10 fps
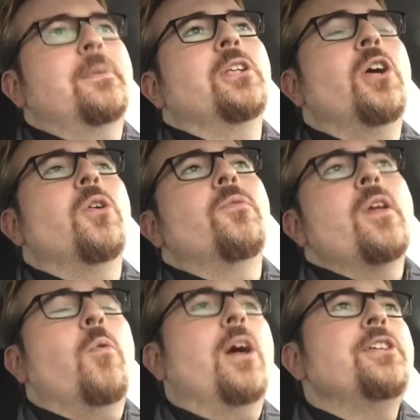below
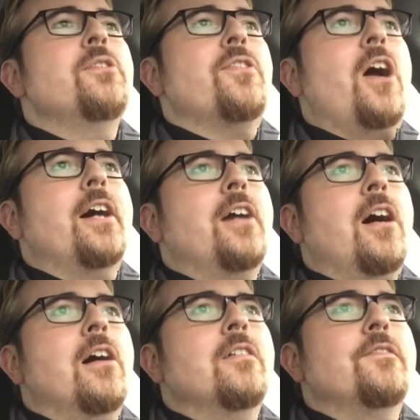what you thought
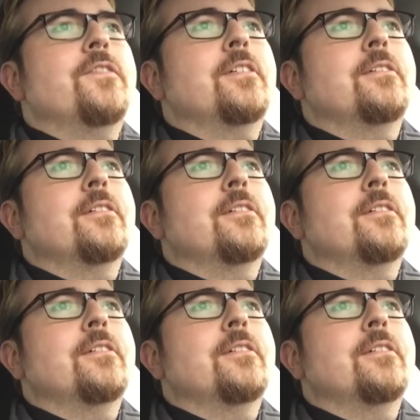of...